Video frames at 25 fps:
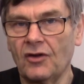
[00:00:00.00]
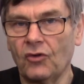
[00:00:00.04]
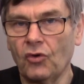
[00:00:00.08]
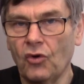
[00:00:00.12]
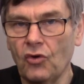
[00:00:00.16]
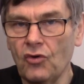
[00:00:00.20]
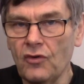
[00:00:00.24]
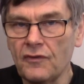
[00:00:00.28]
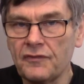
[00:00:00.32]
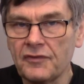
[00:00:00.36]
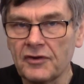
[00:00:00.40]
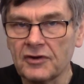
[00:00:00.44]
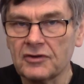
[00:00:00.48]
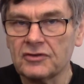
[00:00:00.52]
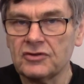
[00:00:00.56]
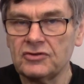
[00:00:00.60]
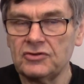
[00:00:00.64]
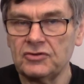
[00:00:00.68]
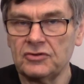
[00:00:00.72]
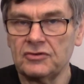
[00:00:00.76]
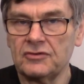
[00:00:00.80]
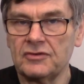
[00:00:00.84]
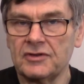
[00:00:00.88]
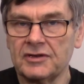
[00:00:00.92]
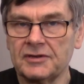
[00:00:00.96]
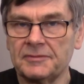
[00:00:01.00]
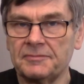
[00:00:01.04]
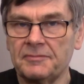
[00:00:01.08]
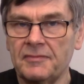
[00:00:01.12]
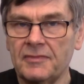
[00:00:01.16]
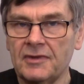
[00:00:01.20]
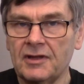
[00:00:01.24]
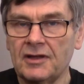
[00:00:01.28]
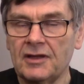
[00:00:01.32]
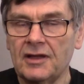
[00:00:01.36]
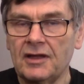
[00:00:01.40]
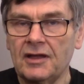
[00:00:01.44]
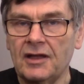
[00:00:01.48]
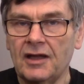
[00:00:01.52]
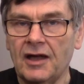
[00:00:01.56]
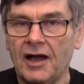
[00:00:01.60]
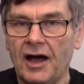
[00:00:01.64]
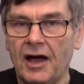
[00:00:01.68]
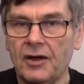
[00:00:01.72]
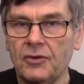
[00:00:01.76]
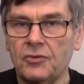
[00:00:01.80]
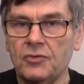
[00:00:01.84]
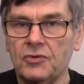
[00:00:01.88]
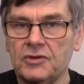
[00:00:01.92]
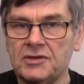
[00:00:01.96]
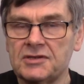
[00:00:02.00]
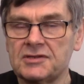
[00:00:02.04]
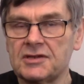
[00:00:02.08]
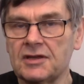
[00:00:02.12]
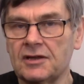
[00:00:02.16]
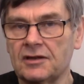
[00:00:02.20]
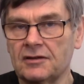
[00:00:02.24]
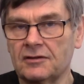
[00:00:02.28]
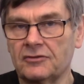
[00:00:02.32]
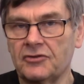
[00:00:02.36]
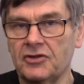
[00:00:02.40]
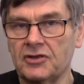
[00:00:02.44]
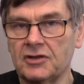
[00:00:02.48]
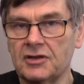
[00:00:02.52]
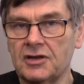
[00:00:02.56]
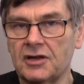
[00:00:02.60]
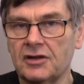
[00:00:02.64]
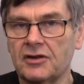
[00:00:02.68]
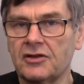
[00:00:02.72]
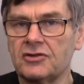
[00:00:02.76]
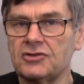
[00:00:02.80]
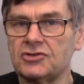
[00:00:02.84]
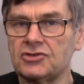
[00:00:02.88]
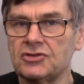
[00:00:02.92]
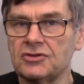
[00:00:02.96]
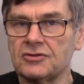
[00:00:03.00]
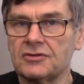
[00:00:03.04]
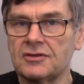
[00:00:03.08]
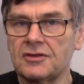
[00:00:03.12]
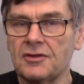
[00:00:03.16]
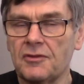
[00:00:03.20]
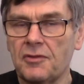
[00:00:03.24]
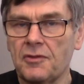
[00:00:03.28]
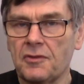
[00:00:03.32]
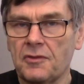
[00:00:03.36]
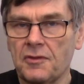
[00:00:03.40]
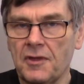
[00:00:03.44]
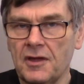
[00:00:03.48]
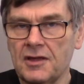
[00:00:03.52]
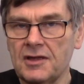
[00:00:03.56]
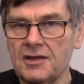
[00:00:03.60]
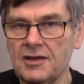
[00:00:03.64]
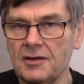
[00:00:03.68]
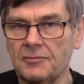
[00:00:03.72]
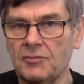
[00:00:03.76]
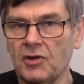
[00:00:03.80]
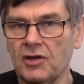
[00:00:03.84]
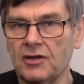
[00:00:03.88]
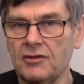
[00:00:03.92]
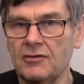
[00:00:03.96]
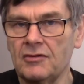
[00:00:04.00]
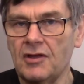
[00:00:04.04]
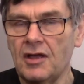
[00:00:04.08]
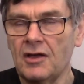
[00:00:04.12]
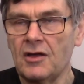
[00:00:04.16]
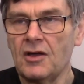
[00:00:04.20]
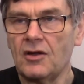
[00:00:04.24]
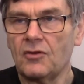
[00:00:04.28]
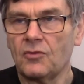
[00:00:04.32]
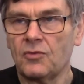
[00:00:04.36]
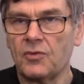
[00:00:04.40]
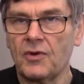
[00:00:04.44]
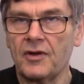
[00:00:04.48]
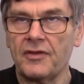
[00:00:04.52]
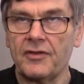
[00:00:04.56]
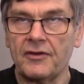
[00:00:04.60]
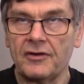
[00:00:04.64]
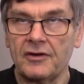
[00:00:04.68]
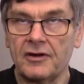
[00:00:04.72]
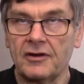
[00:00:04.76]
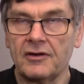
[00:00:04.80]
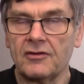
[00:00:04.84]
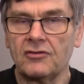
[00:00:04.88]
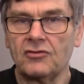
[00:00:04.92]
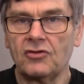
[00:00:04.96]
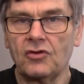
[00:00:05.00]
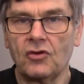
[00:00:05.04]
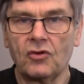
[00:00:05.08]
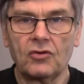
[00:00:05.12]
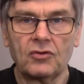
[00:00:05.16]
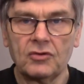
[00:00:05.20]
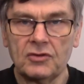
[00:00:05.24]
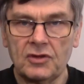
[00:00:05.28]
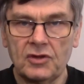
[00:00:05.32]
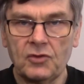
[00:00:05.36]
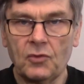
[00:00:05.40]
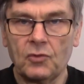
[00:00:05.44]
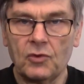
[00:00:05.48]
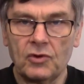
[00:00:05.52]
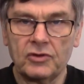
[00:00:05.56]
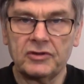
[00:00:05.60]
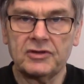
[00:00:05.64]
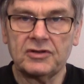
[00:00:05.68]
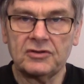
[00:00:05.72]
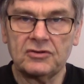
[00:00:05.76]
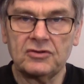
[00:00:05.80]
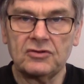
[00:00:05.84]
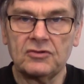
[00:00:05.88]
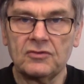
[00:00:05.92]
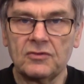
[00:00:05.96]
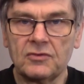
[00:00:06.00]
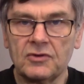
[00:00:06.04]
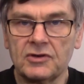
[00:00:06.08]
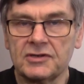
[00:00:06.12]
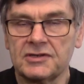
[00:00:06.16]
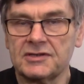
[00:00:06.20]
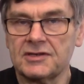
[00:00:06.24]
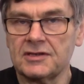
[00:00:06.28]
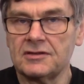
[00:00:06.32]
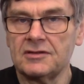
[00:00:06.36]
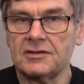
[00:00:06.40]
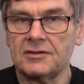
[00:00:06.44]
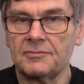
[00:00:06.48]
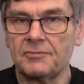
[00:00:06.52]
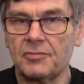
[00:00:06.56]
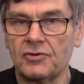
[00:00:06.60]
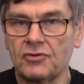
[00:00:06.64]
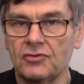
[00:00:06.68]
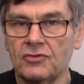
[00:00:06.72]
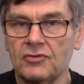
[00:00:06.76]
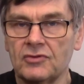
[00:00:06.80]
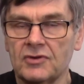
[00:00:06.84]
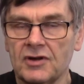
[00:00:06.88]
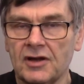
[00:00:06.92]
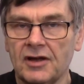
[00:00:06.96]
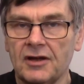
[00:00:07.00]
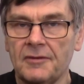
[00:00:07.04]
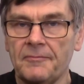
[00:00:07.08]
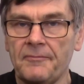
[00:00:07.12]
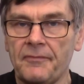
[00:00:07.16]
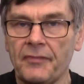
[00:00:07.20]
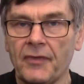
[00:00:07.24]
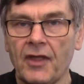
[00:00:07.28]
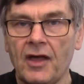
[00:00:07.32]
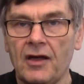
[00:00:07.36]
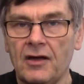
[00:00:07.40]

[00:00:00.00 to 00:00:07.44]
overdo them, I would certainly encourage you to think about whether you only want to do what's in the programme